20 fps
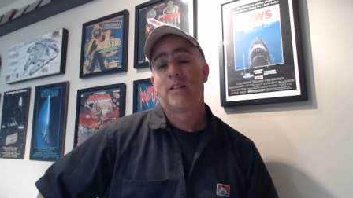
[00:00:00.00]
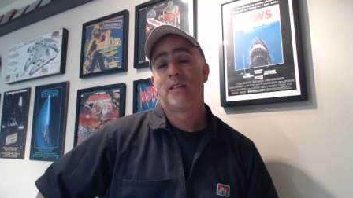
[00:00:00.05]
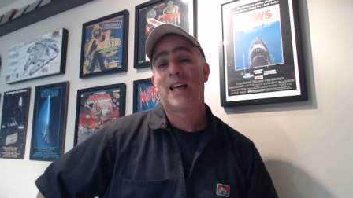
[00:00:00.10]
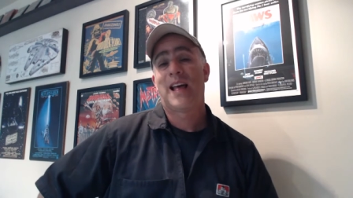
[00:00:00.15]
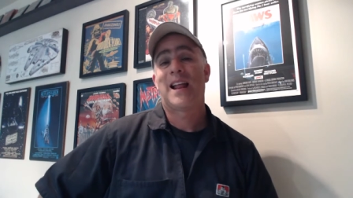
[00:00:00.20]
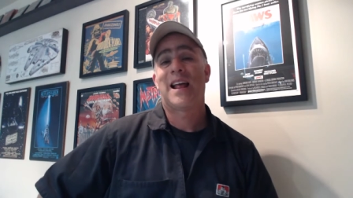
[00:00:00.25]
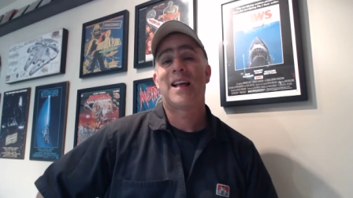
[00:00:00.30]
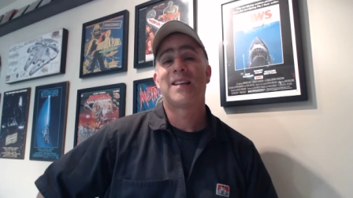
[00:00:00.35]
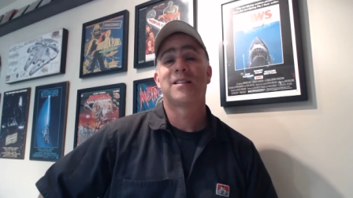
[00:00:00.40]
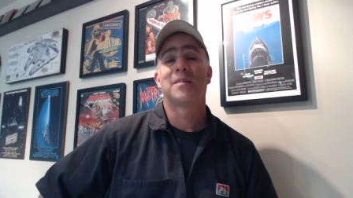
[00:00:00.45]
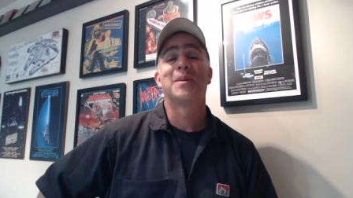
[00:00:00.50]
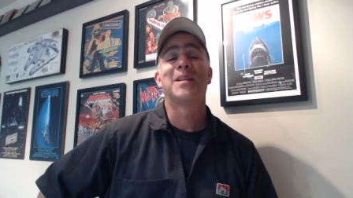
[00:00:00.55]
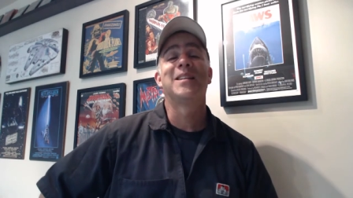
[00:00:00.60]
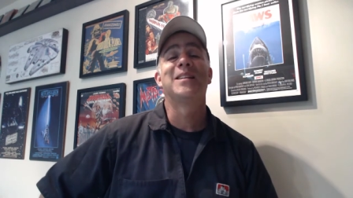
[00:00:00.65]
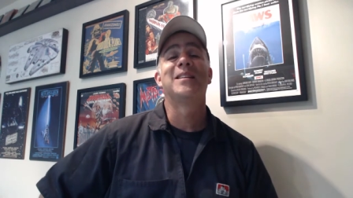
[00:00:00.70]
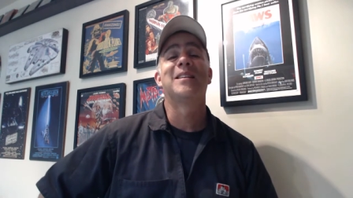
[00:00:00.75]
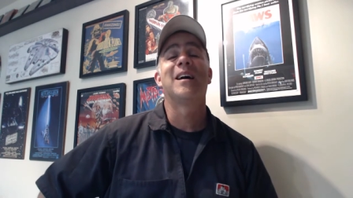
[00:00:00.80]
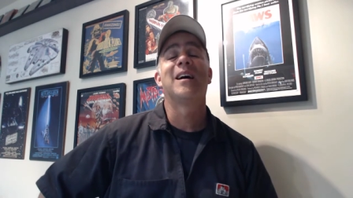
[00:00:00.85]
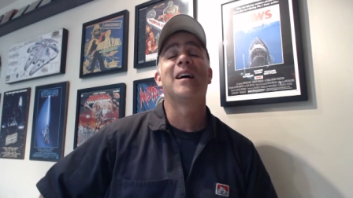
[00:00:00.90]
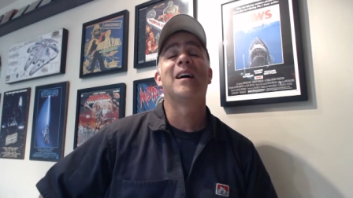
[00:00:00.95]
That hasn't
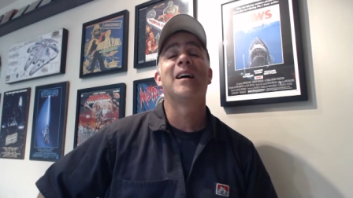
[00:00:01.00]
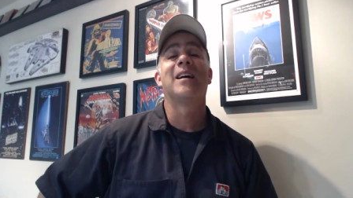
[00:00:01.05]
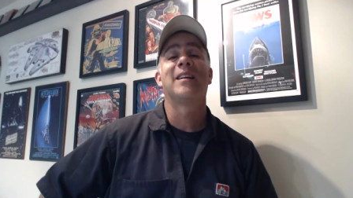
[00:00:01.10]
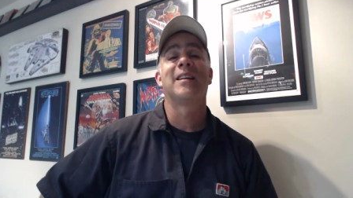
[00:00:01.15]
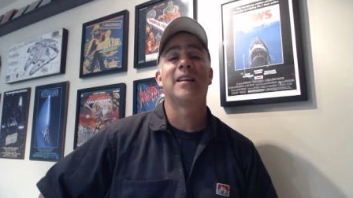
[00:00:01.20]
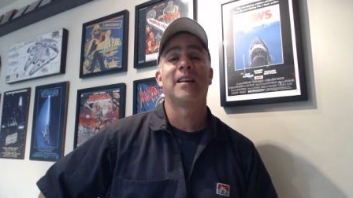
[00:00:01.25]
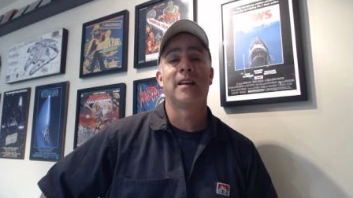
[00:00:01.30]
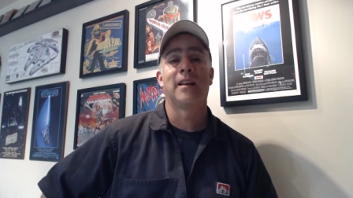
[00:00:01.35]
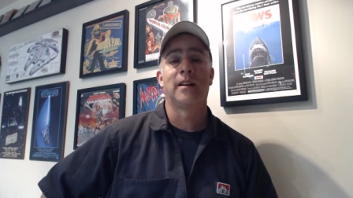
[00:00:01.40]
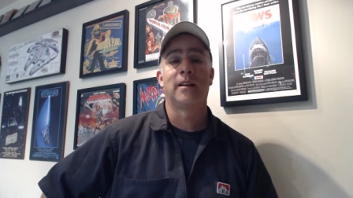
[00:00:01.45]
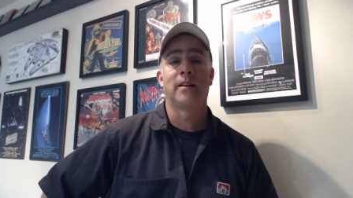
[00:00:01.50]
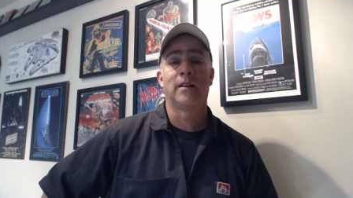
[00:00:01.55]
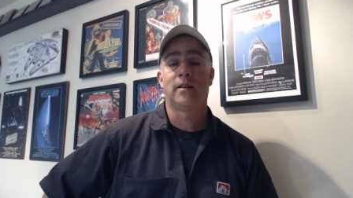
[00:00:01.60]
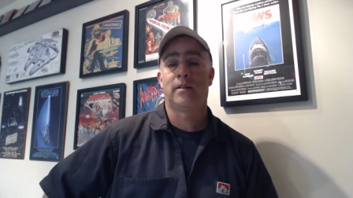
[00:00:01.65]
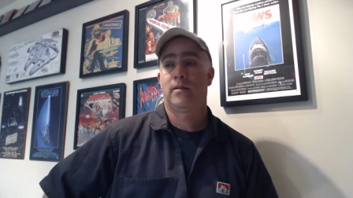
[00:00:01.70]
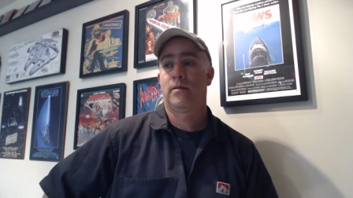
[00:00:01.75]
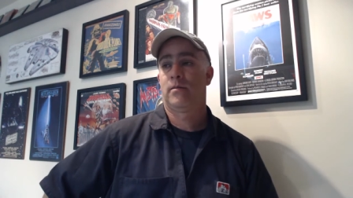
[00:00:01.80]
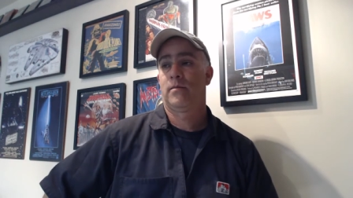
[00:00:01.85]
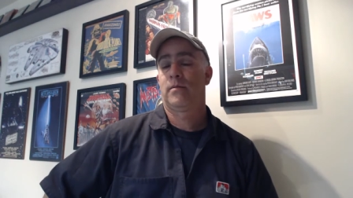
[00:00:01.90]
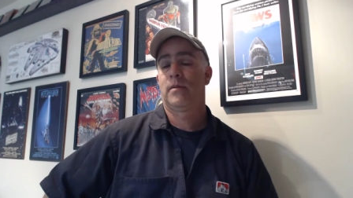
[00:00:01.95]
been done in
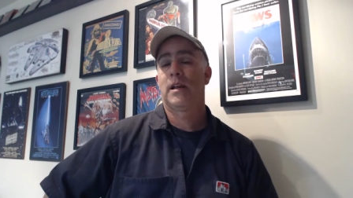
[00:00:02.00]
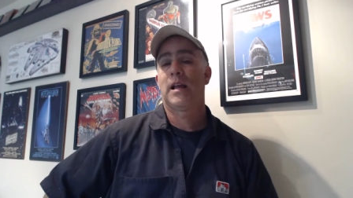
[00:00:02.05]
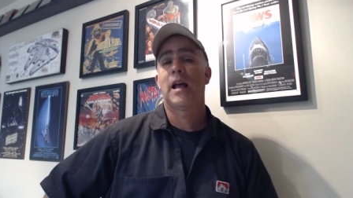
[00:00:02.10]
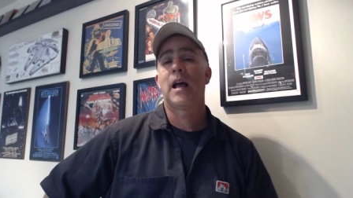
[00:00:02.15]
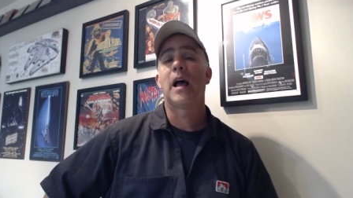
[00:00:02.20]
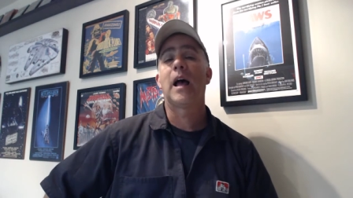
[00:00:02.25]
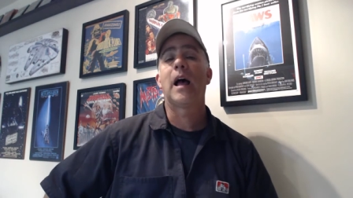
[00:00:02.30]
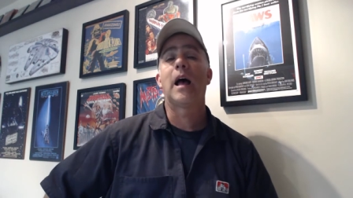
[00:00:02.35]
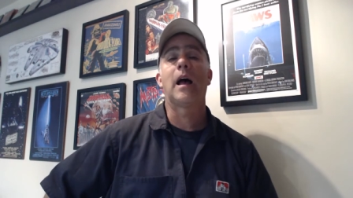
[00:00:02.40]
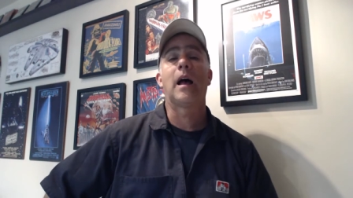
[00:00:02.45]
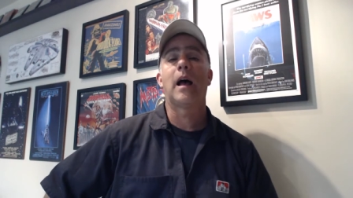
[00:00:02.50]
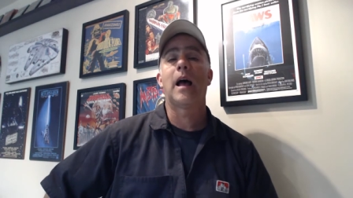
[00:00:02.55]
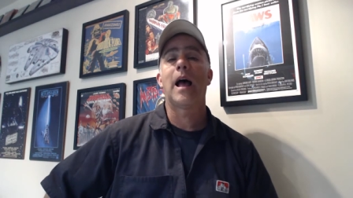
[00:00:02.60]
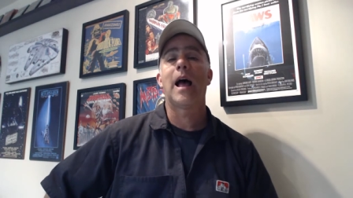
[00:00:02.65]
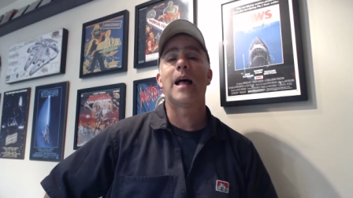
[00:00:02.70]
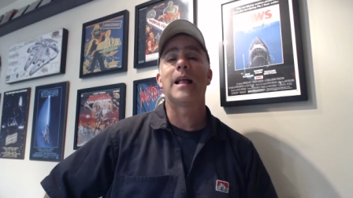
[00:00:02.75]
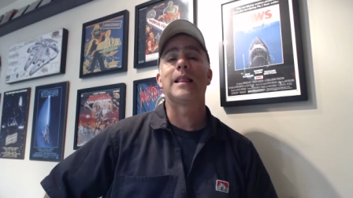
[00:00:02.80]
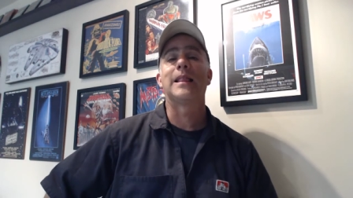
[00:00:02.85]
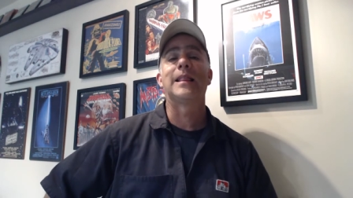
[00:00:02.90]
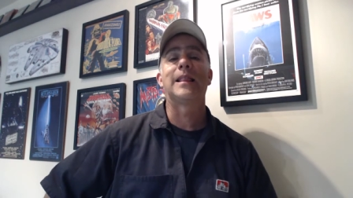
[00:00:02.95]

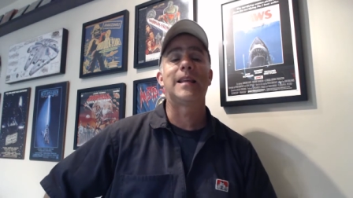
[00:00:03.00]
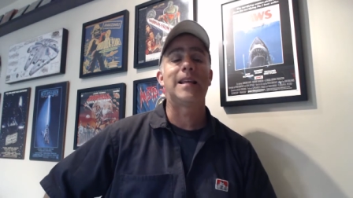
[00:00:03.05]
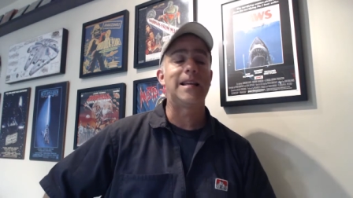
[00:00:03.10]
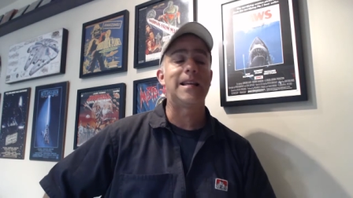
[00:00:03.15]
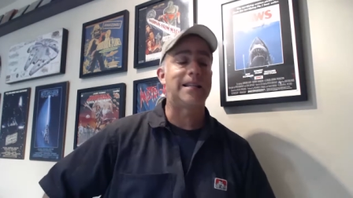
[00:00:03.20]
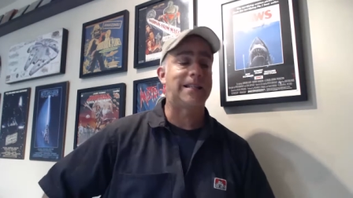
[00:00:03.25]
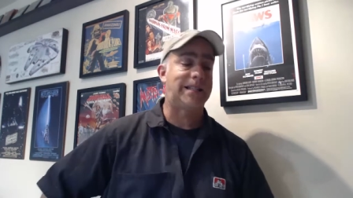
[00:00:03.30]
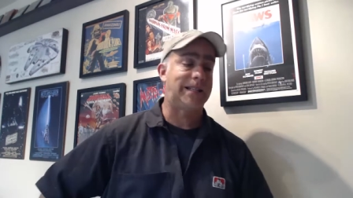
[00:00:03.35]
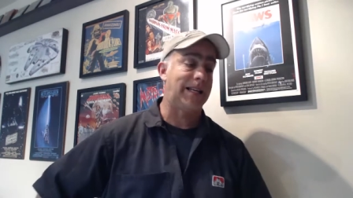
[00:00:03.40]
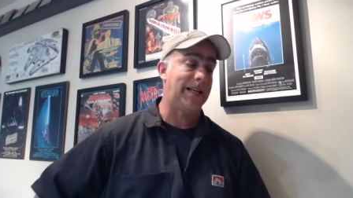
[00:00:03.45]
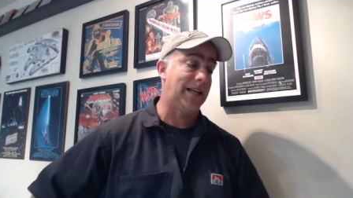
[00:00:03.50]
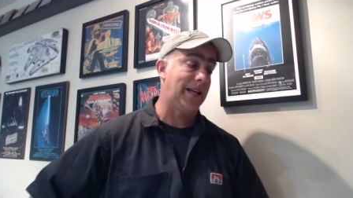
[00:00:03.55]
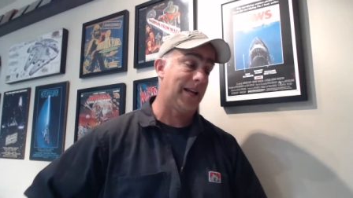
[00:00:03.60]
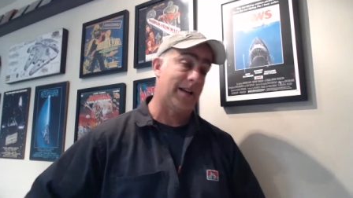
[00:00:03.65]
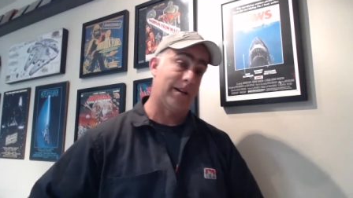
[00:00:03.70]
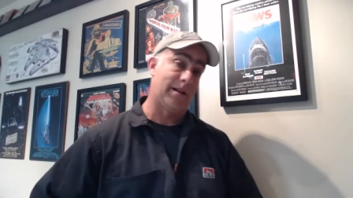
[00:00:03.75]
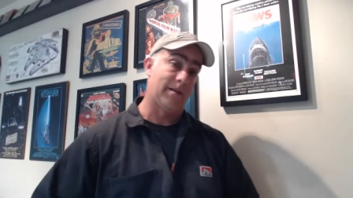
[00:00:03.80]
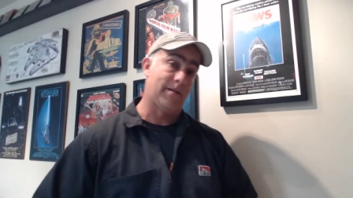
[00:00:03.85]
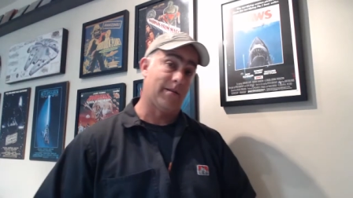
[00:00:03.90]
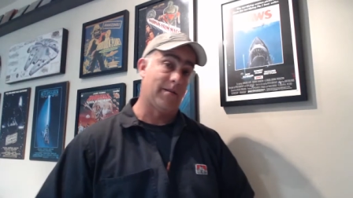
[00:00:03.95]
at least a
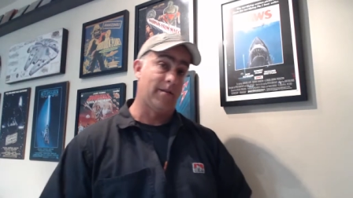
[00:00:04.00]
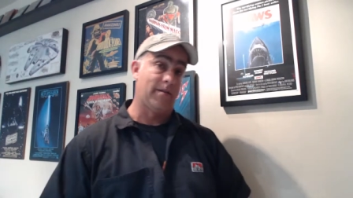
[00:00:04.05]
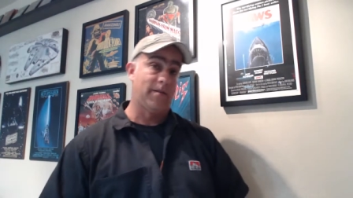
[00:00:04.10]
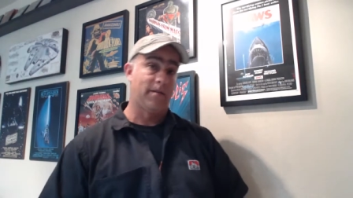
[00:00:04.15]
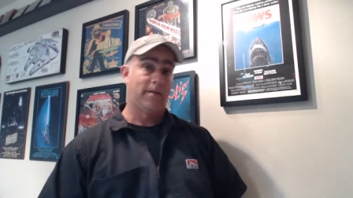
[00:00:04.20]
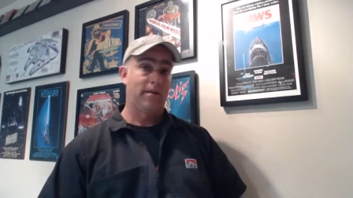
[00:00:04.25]
year.